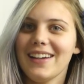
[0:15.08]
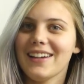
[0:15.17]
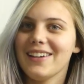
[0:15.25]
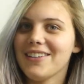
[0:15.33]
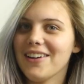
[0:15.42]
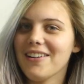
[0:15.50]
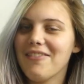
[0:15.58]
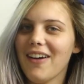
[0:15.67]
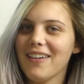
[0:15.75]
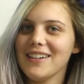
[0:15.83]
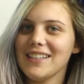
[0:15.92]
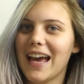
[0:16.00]

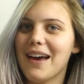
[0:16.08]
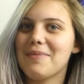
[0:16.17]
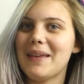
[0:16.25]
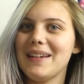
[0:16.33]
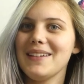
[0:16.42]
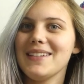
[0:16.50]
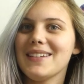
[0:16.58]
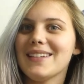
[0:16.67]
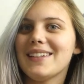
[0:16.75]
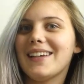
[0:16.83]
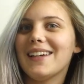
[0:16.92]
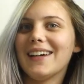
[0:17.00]
coronavirus happens
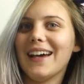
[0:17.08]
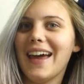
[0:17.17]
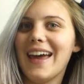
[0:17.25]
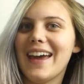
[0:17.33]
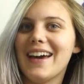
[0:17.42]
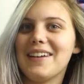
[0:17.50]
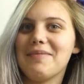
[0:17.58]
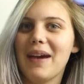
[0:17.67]
and